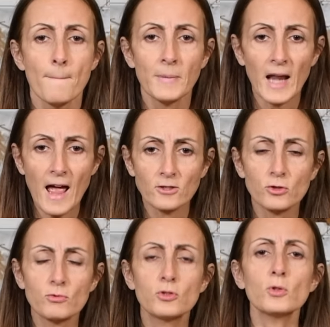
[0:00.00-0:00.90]
But as
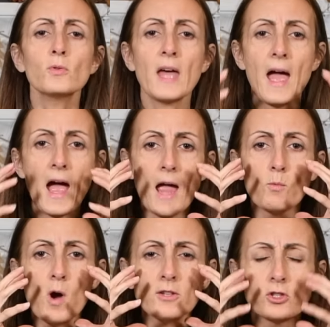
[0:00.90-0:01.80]
you do that, I
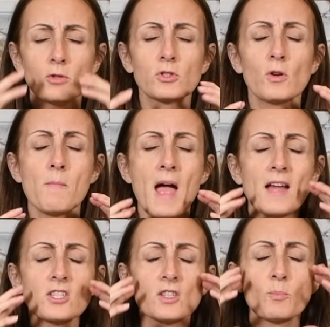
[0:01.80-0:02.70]
want you to
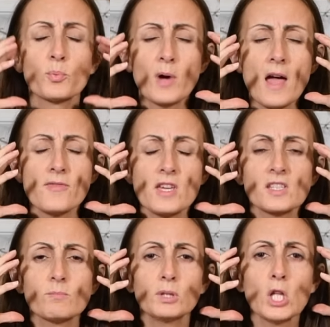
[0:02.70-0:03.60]
imagine the breath
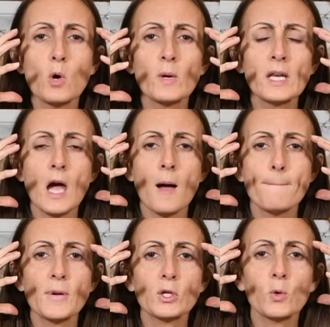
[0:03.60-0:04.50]
is blowing
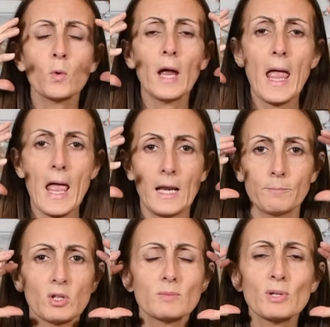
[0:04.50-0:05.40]
up your
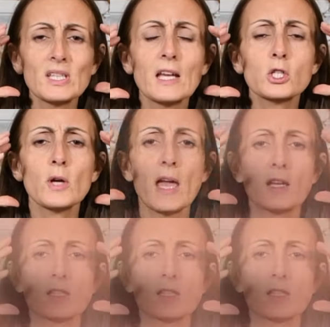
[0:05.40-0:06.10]
head. Pretend your head